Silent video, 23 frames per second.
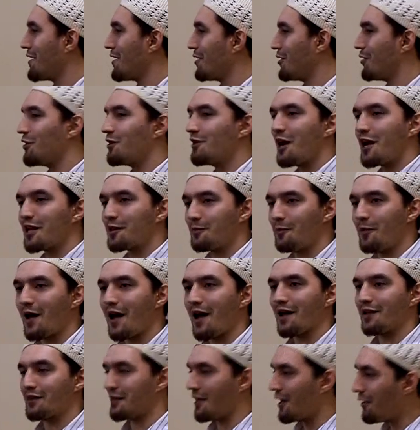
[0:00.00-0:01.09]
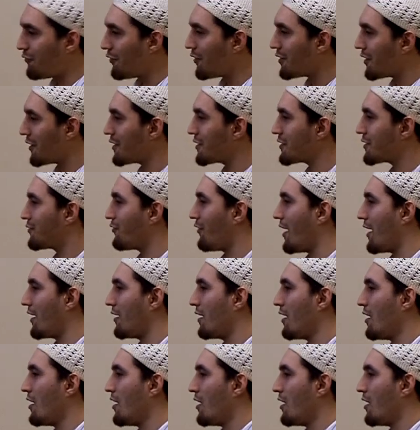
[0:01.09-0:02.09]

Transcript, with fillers: You're not bad. Everything is fine.